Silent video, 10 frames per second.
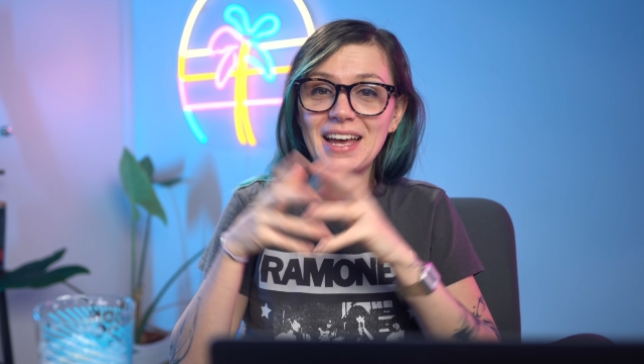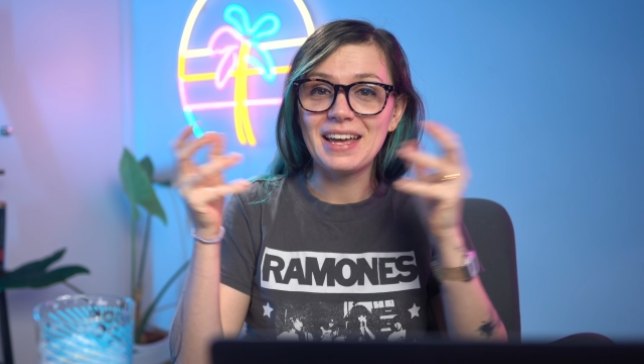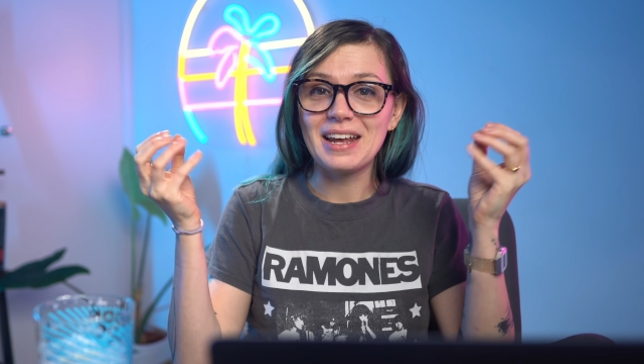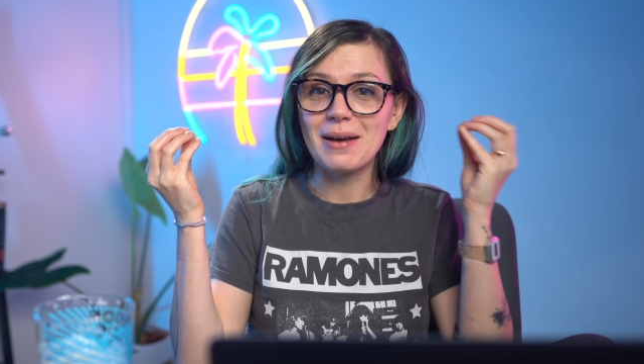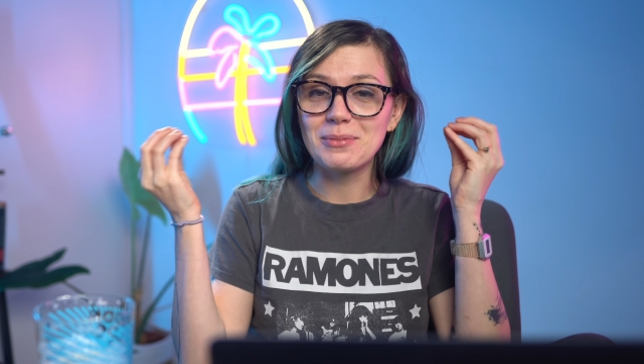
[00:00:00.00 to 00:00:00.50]

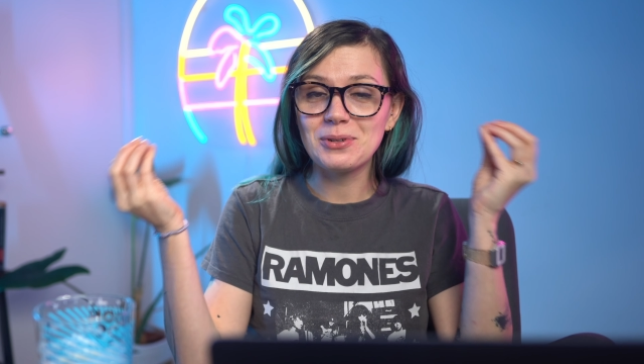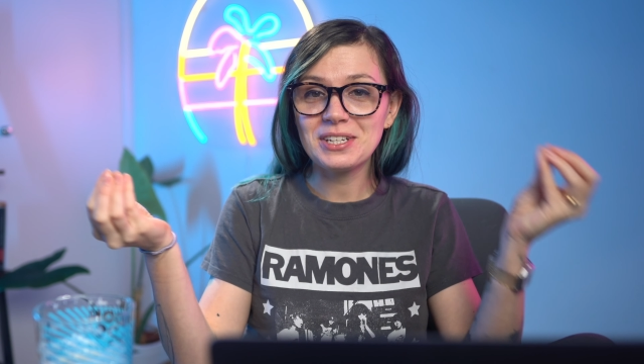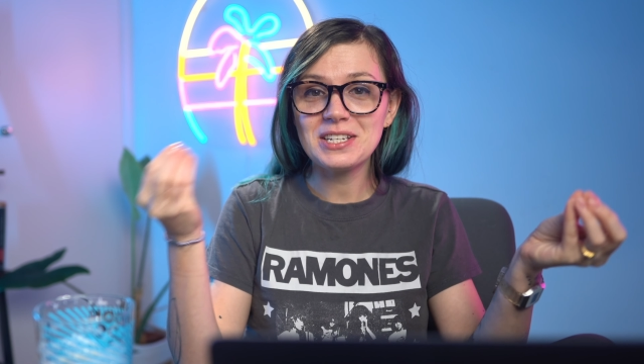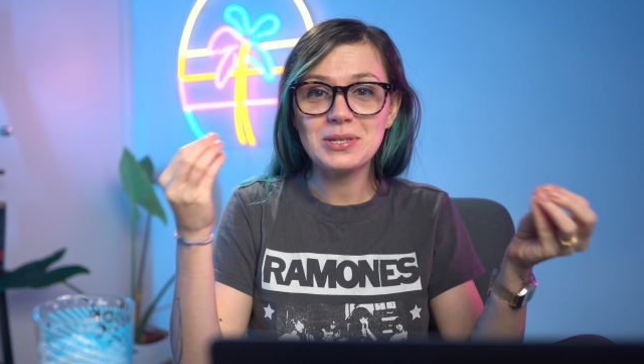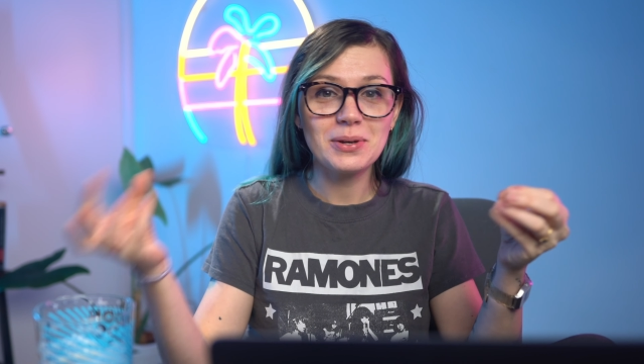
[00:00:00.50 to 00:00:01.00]
I'm doing this
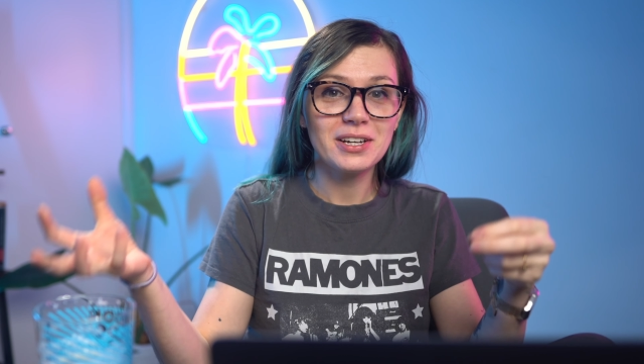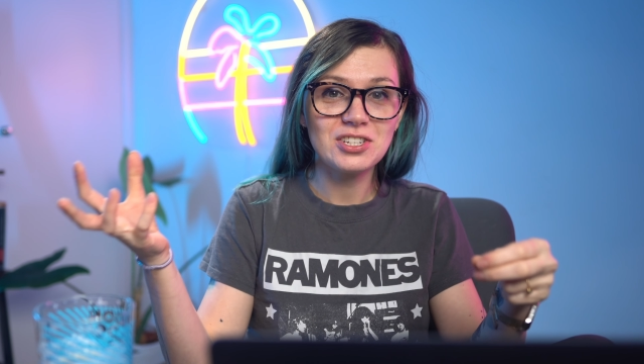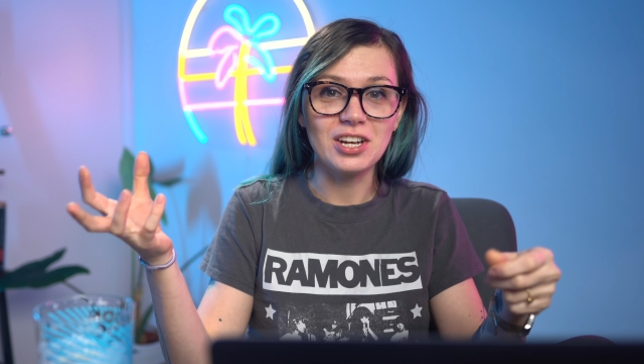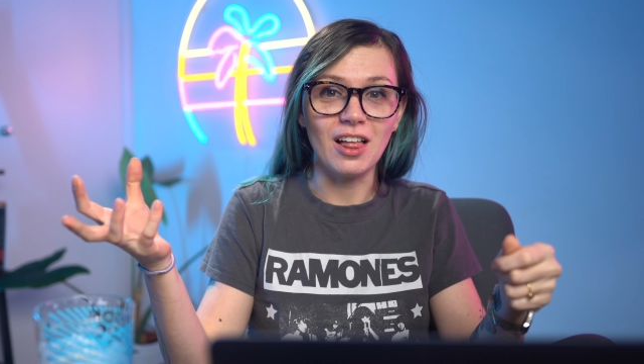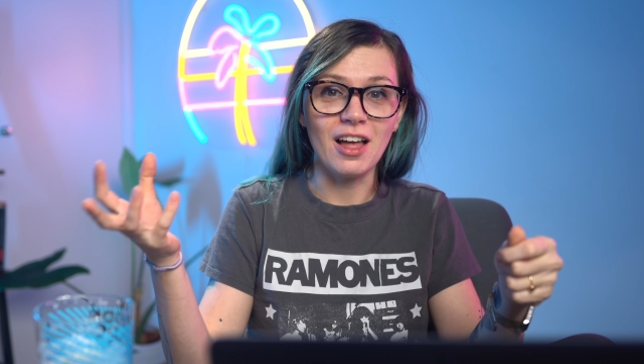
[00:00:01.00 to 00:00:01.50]
UI
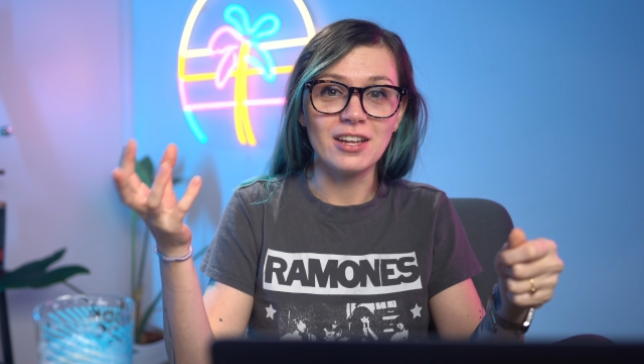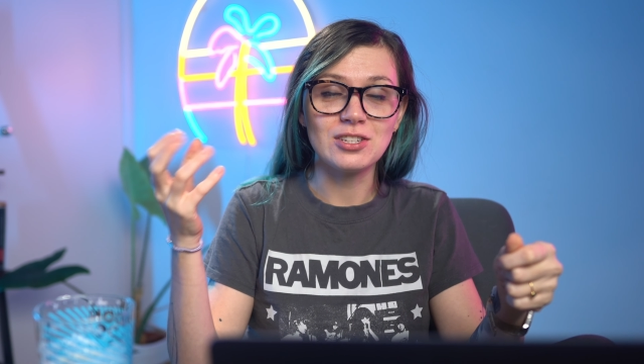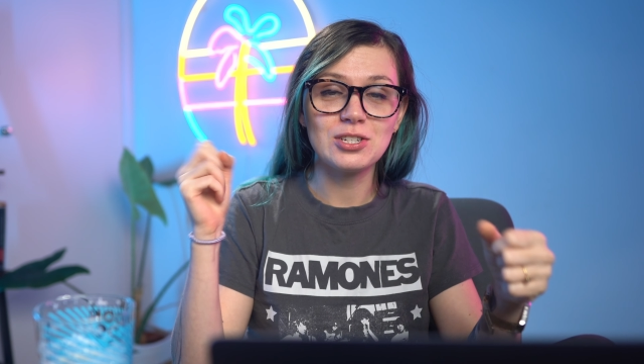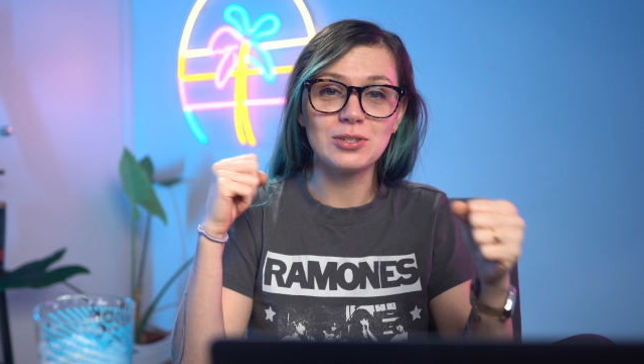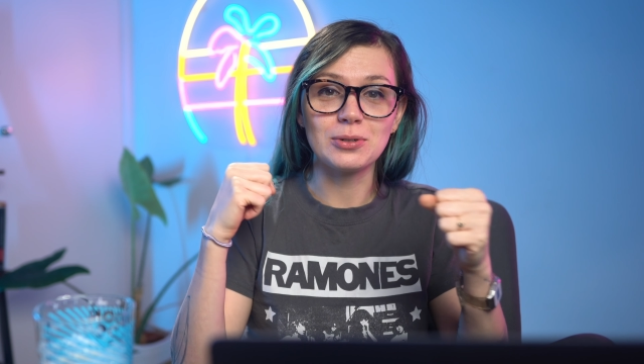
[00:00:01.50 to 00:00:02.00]
challenge
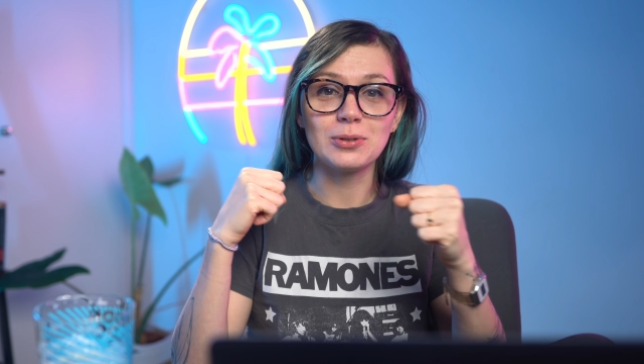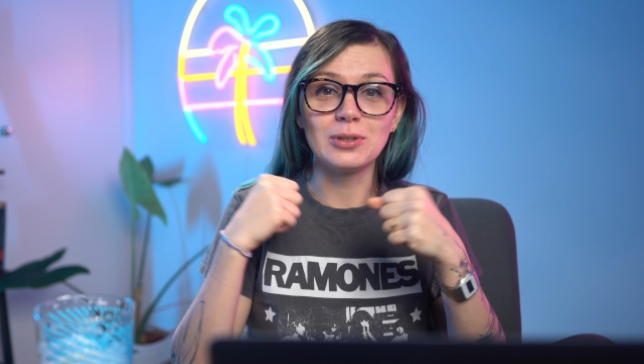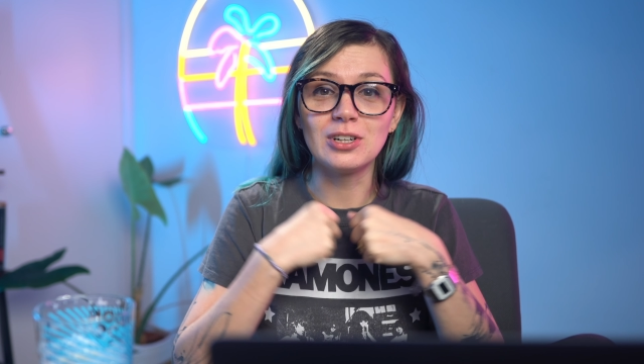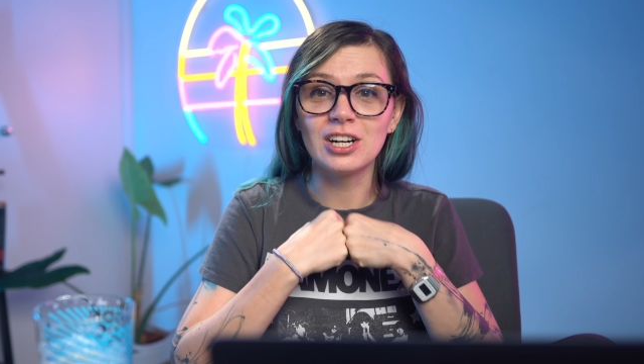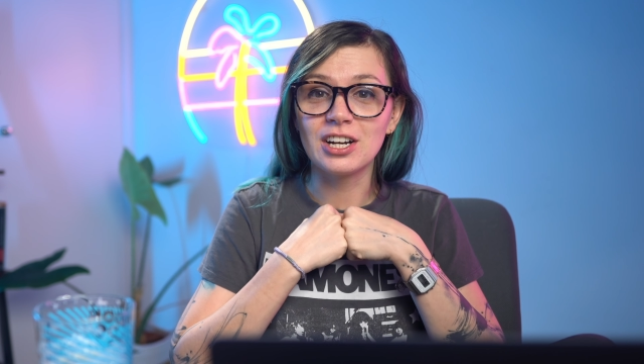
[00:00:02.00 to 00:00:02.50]
to
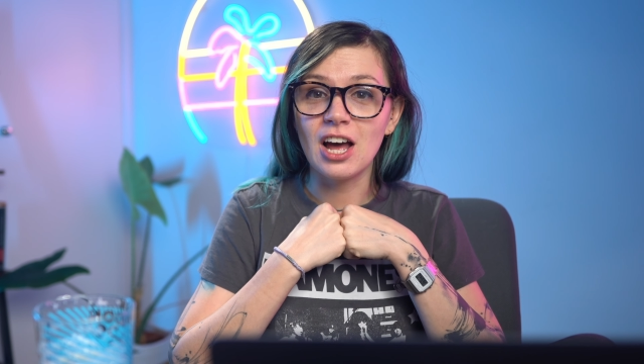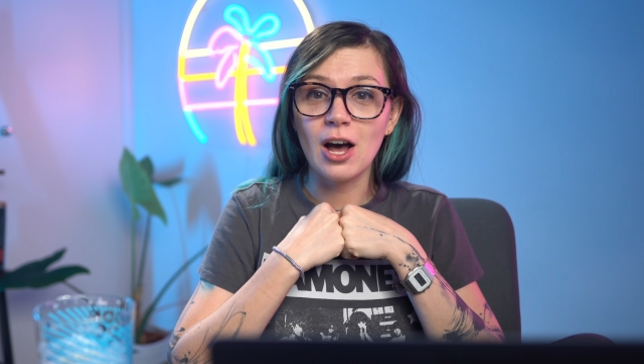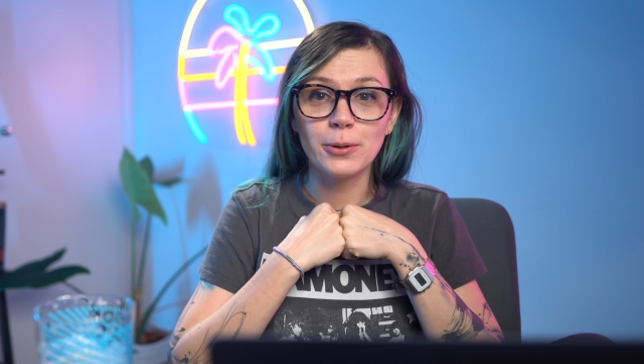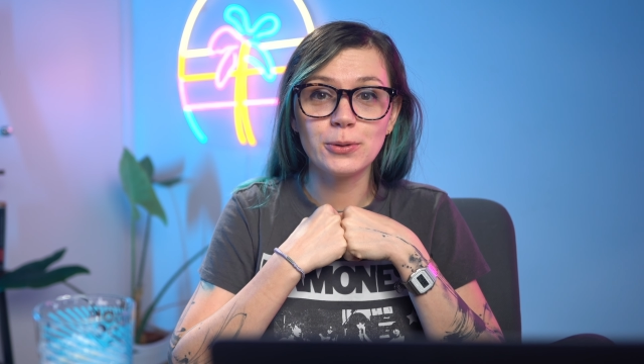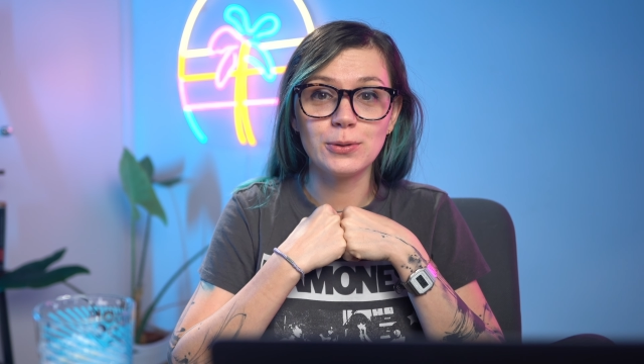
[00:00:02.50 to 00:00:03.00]
learn how
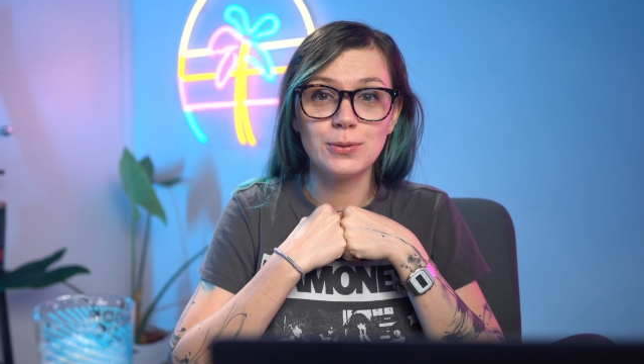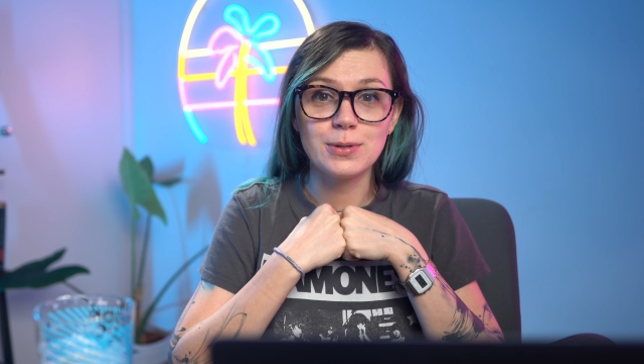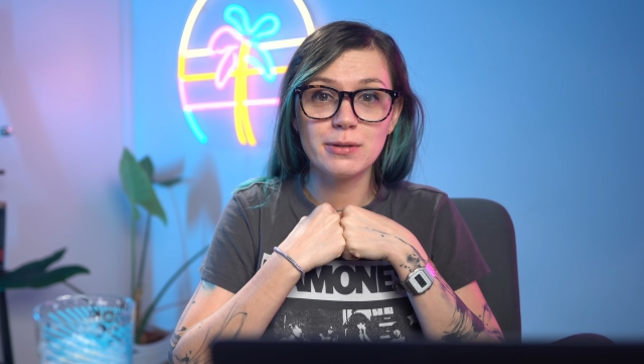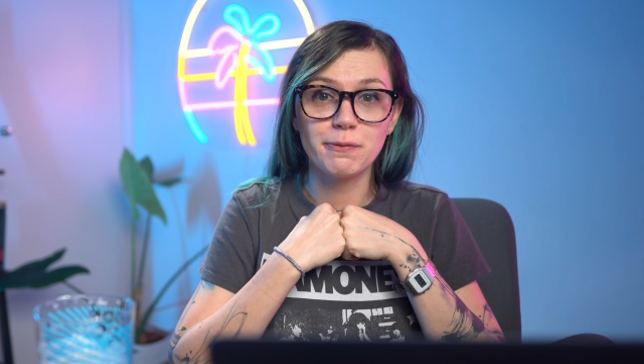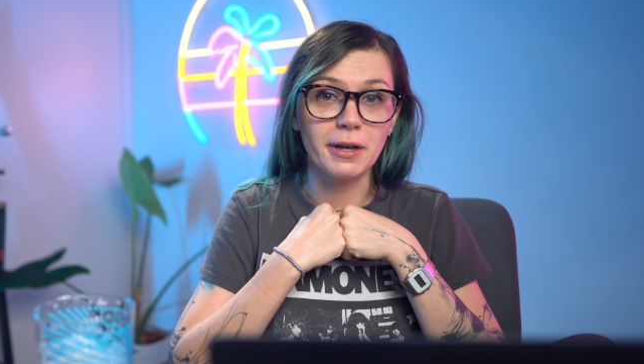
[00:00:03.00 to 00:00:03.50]
to use
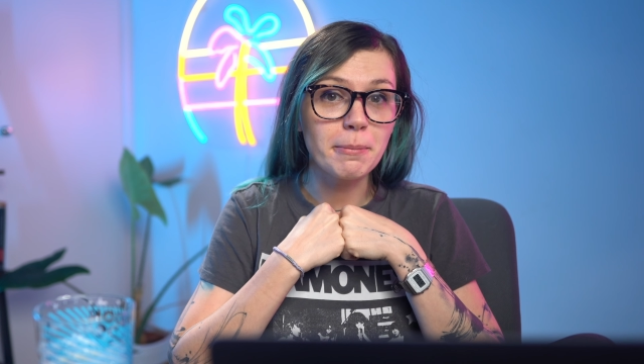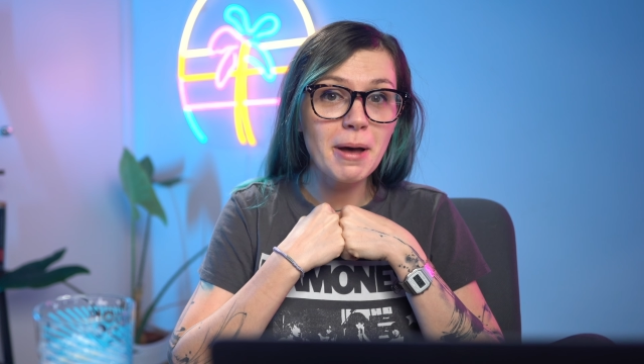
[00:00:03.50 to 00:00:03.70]
Figma,